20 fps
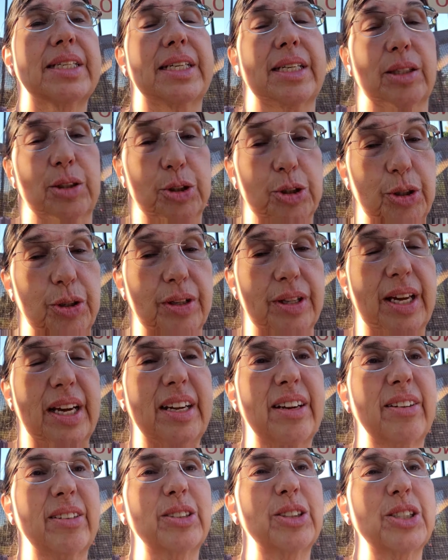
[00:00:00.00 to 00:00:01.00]
And I'll show you
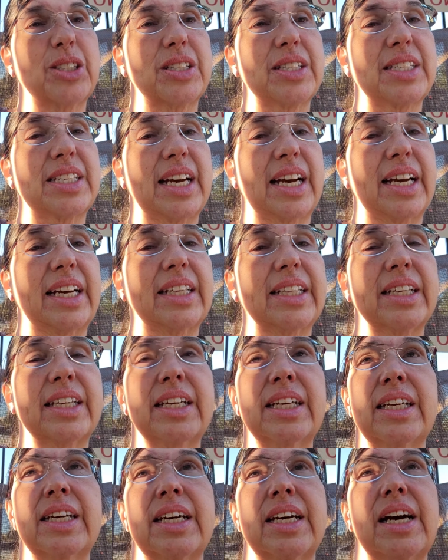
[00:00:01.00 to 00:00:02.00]
that here in just a second.
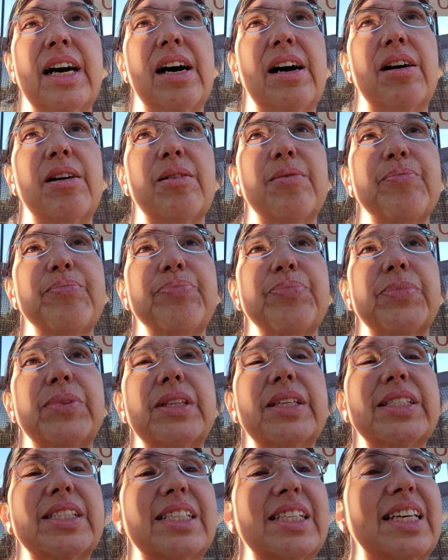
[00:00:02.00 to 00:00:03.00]
Um,
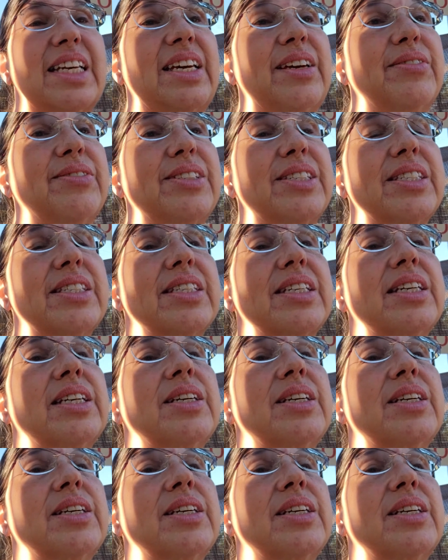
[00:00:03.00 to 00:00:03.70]
the sleeves,